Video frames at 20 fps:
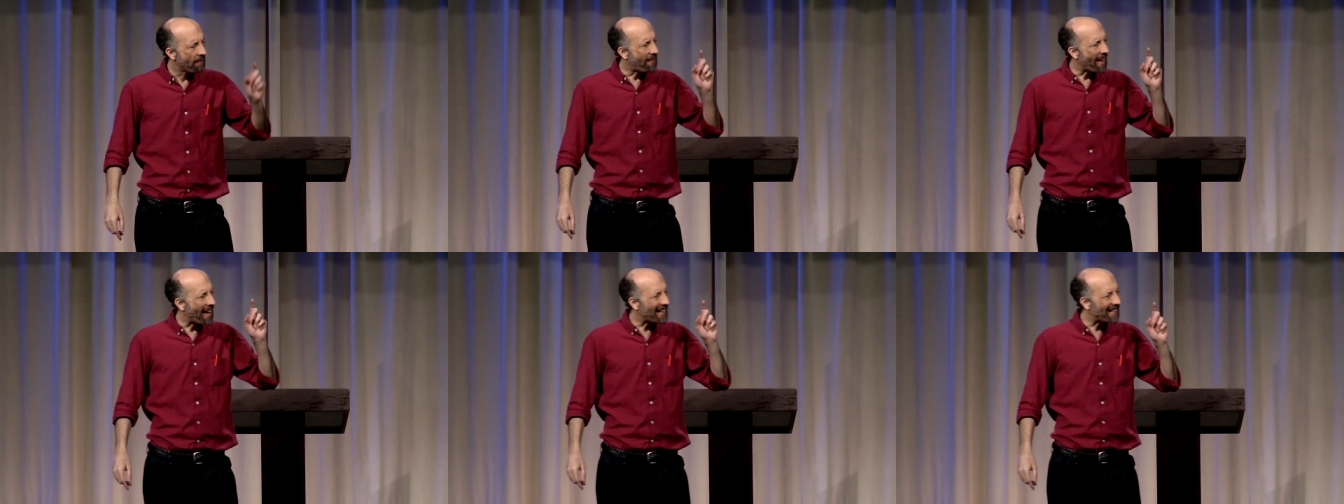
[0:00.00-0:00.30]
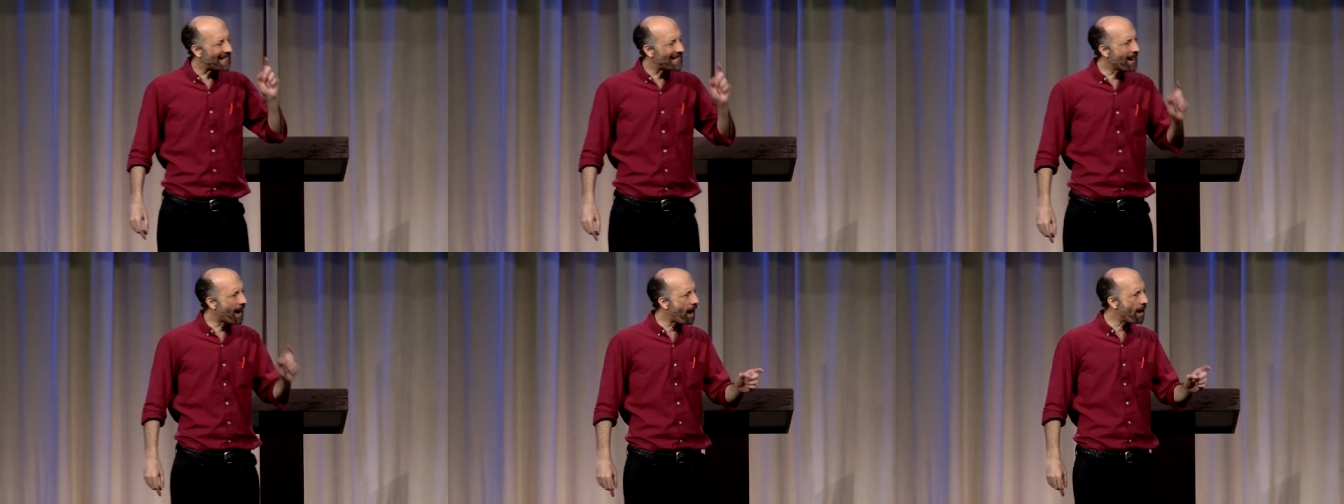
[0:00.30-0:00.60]

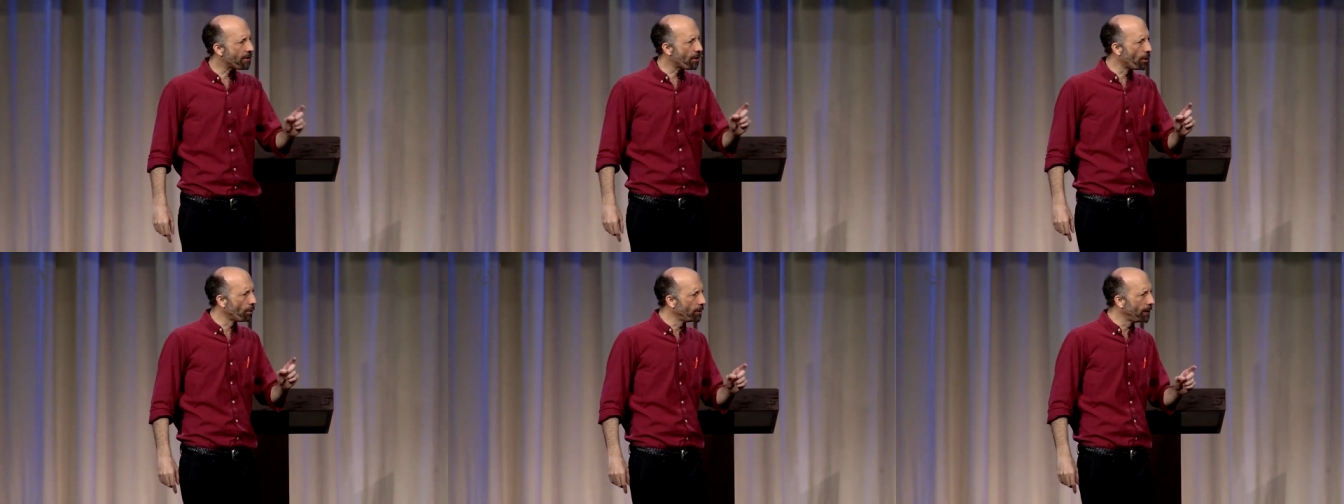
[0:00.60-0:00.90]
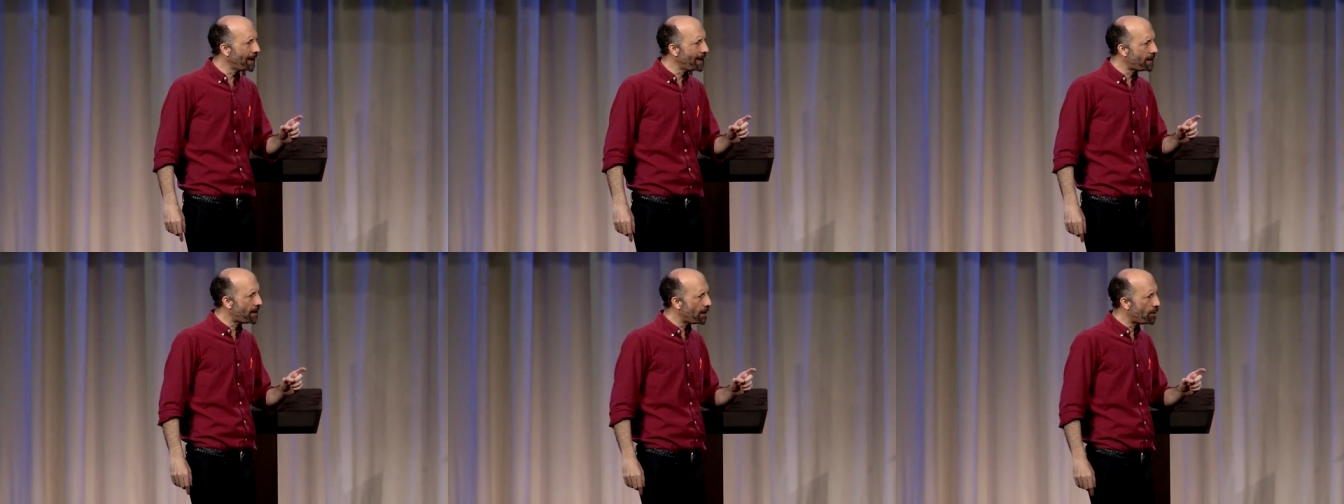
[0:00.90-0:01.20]
that not
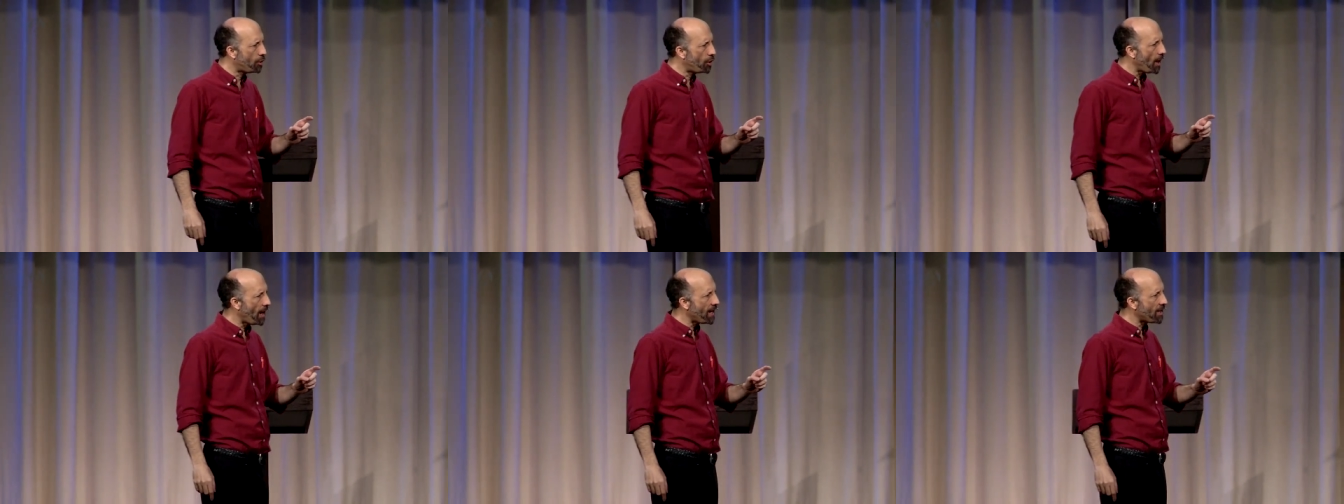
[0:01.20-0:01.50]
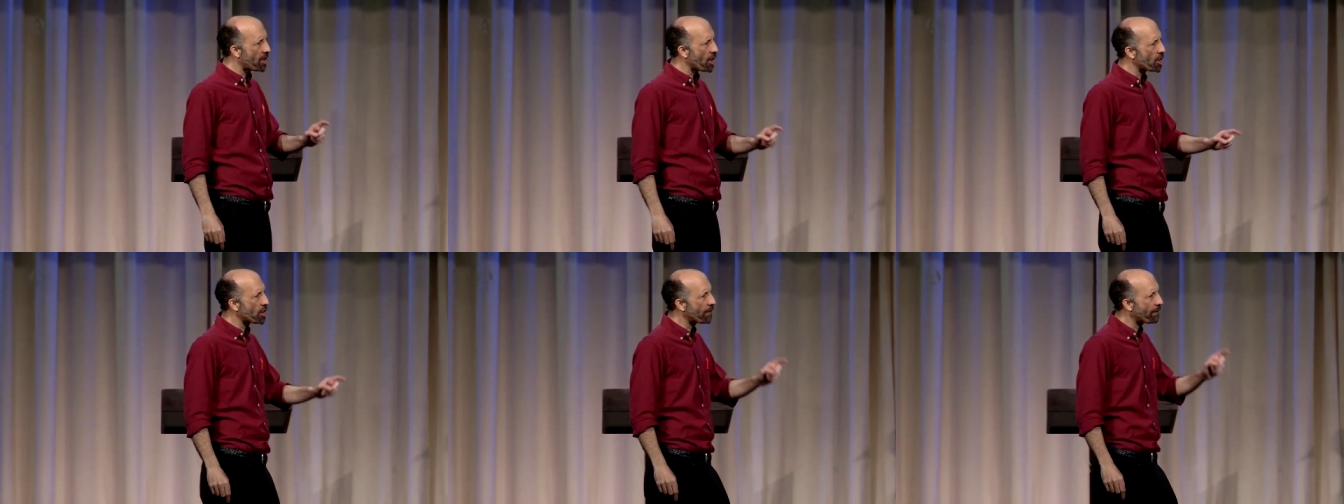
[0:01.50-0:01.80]
only did
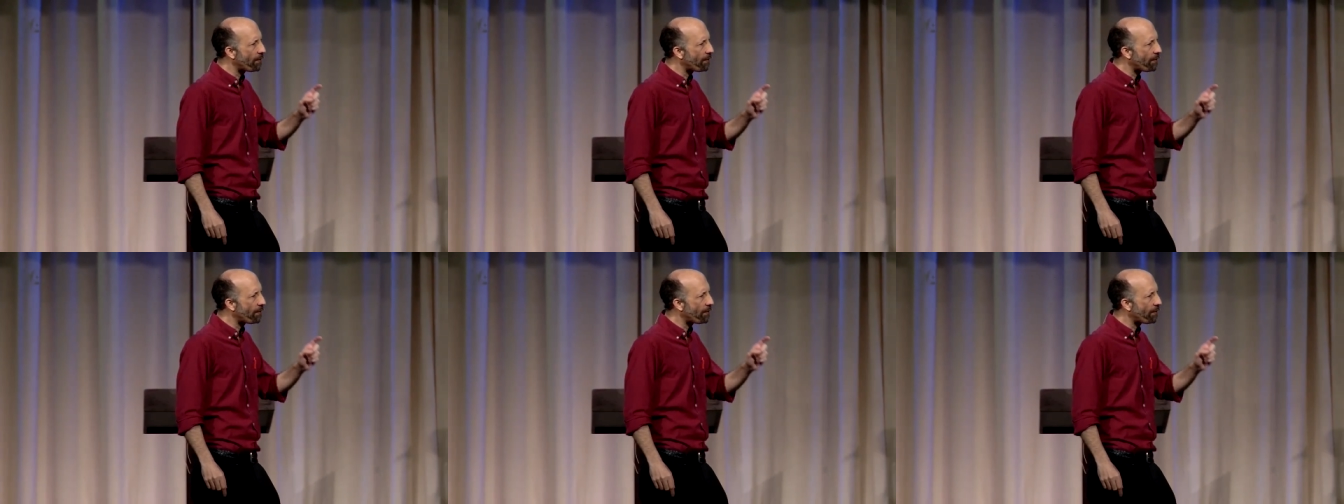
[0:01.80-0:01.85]
Jesus